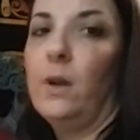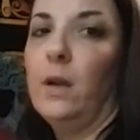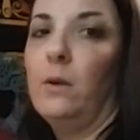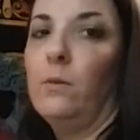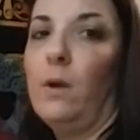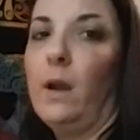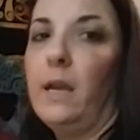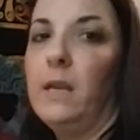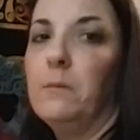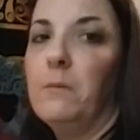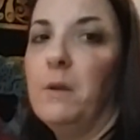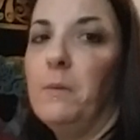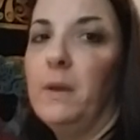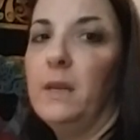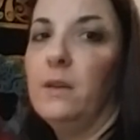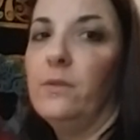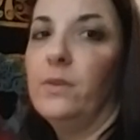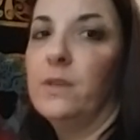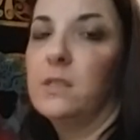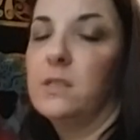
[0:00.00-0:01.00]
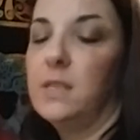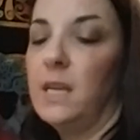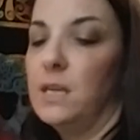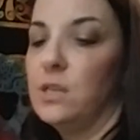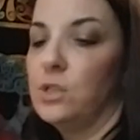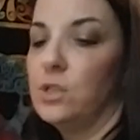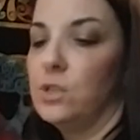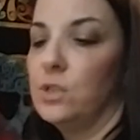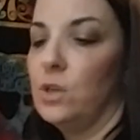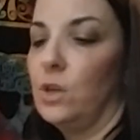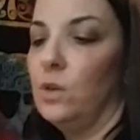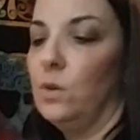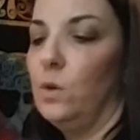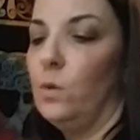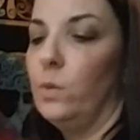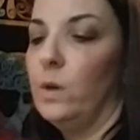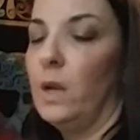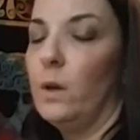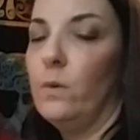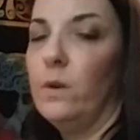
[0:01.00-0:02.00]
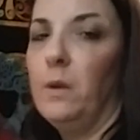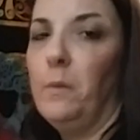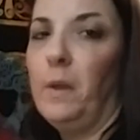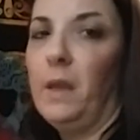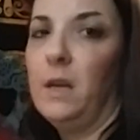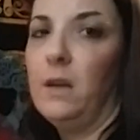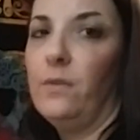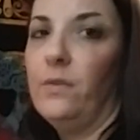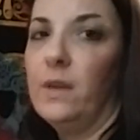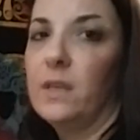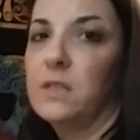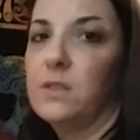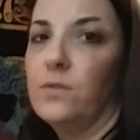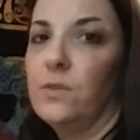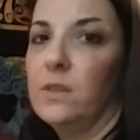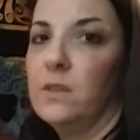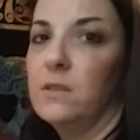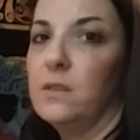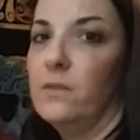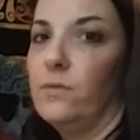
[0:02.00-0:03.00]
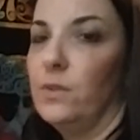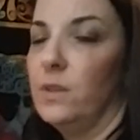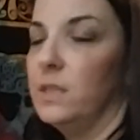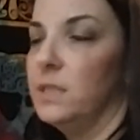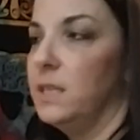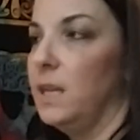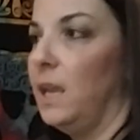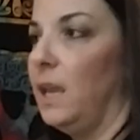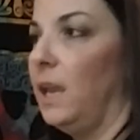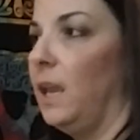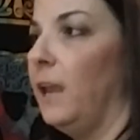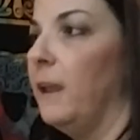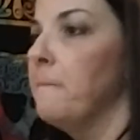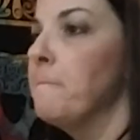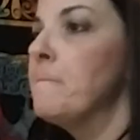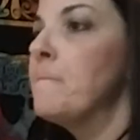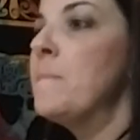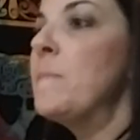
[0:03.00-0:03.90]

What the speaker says: I write in my manifestation journal what I want to manifest for the day.